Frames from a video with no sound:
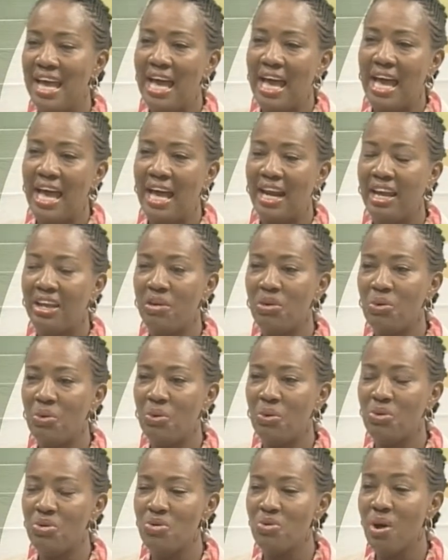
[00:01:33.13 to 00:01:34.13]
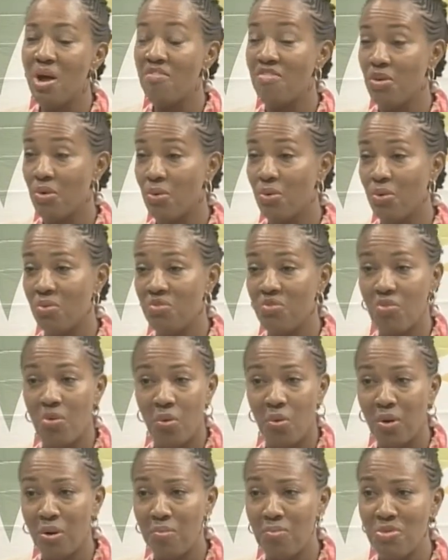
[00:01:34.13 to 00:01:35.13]
And I know you have your own
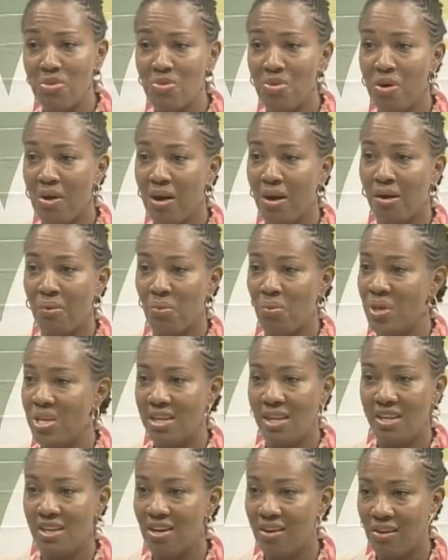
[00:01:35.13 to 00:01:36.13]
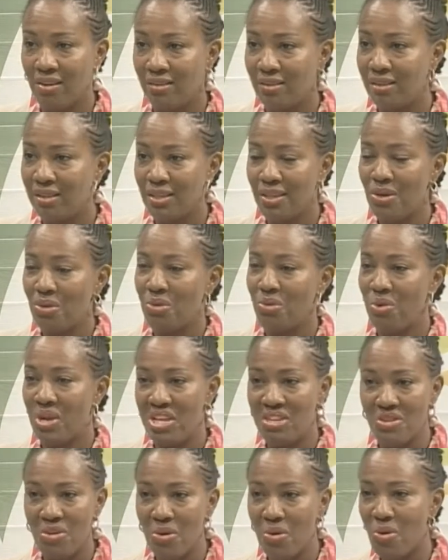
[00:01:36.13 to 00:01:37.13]
forum. You are weekly on
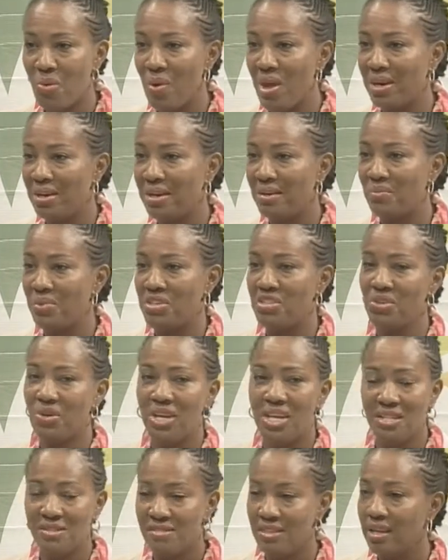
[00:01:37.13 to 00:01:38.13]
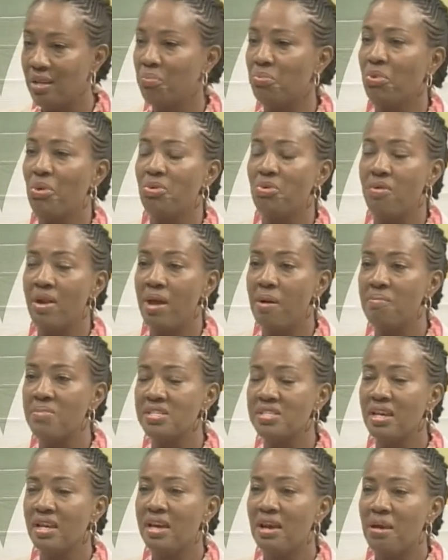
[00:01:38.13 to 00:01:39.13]
radio and with your internet
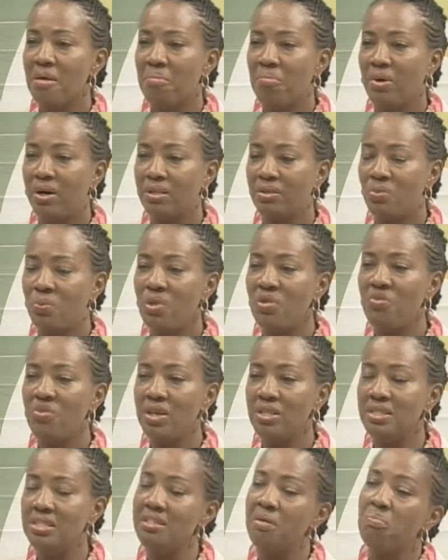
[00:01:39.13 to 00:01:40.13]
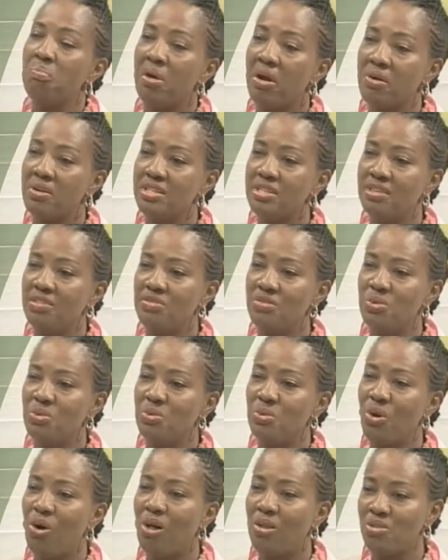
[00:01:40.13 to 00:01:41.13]
programs, but we felt it imperative
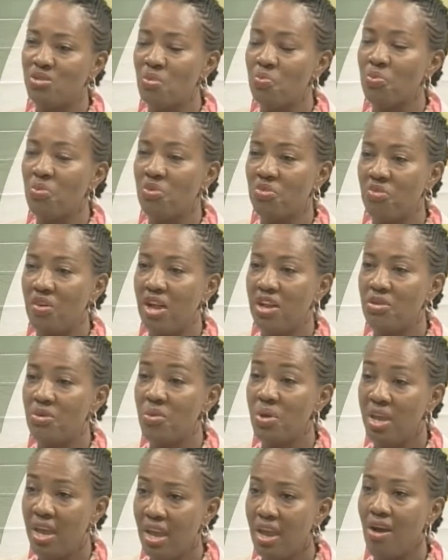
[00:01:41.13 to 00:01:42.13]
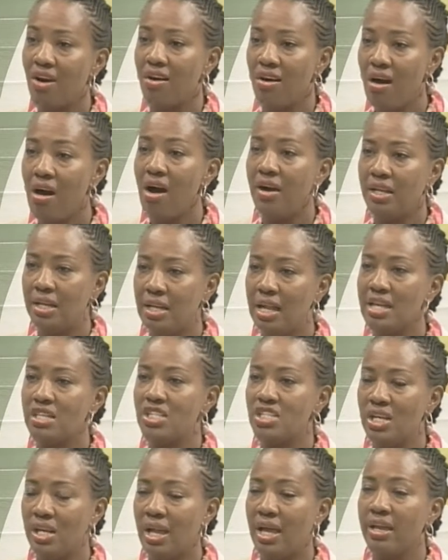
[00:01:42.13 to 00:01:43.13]
to also profile you here on the
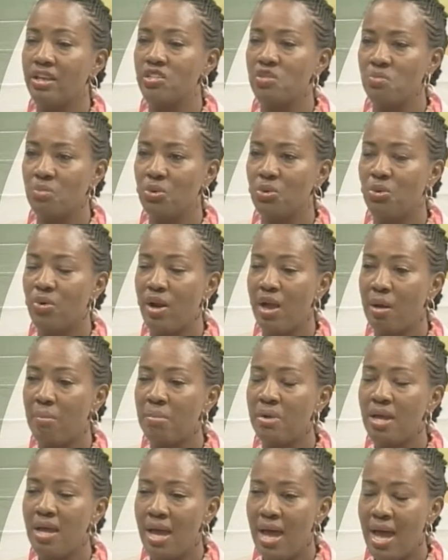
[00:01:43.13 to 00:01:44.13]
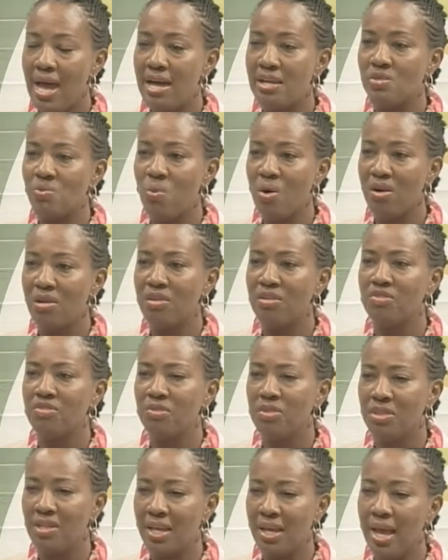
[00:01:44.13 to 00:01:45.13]
National Alliance program as one of
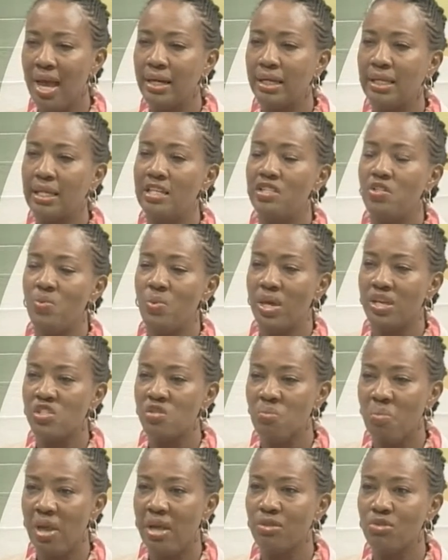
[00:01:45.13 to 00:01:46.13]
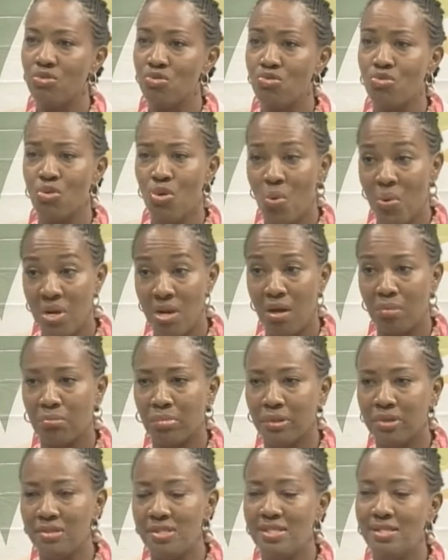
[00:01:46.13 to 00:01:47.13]
the candidates we expect to grow in
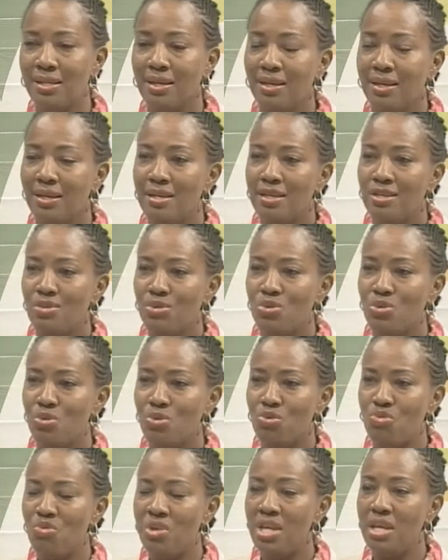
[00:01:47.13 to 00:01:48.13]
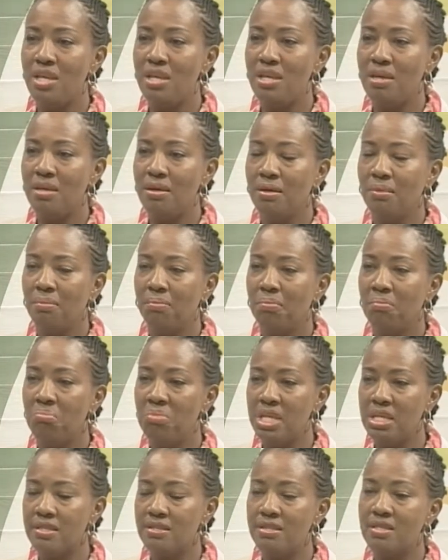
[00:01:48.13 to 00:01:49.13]
numbers, to really
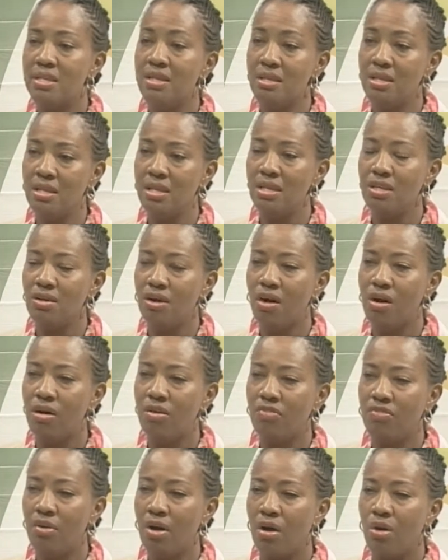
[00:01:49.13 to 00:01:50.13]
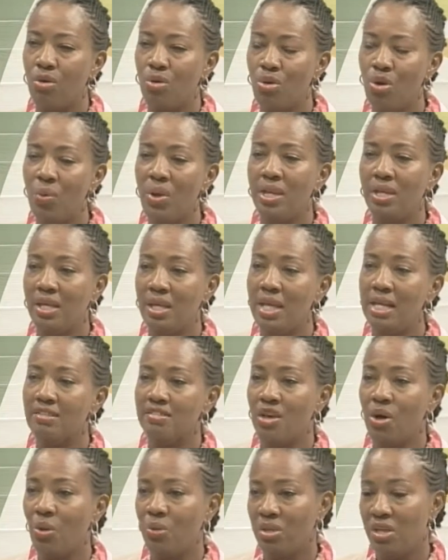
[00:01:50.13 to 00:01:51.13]
meet the need of a growing need that's
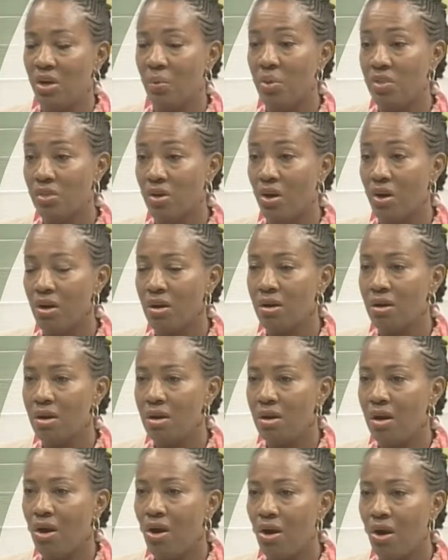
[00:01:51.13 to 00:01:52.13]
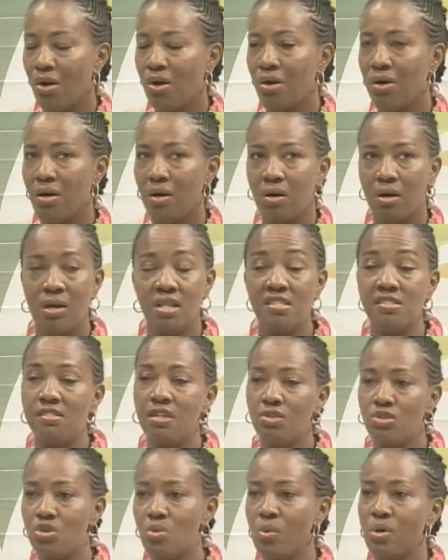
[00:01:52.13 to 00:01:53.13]
out there with our
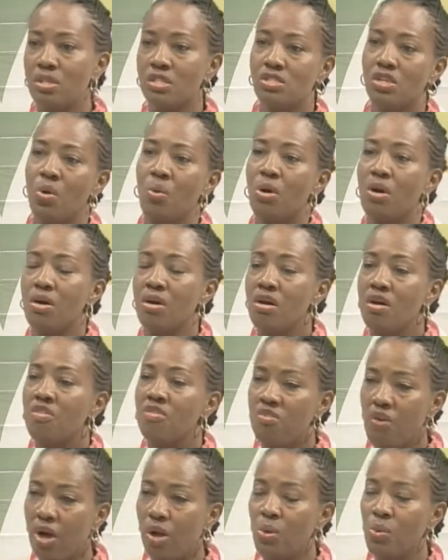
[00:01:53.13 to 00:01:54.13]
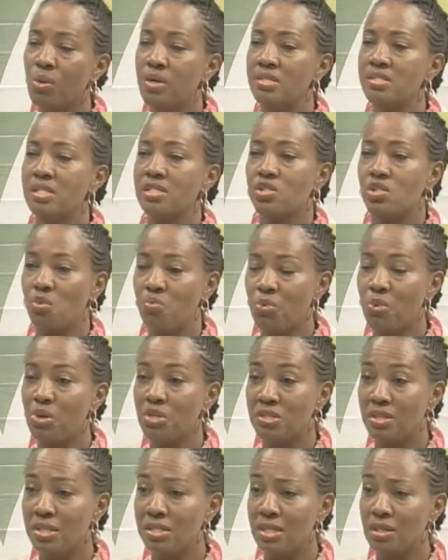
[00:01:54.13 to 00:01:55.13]
constituents, our followers and
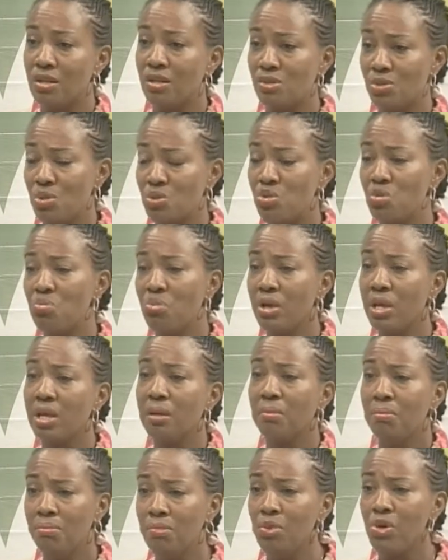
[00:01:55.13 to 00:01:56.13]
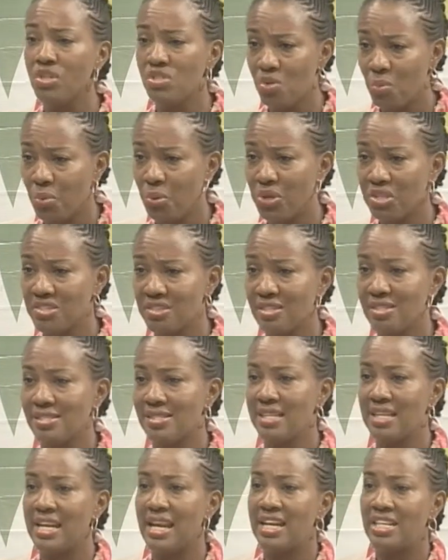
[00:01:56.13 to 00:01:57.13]
supporters, and also to bring more supporters
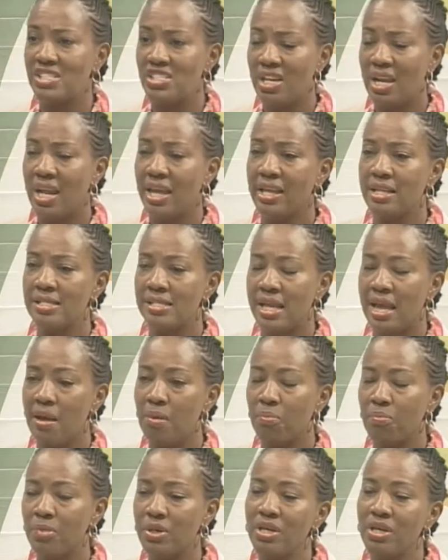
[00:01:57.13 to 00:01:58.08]
to the National Alliance camp.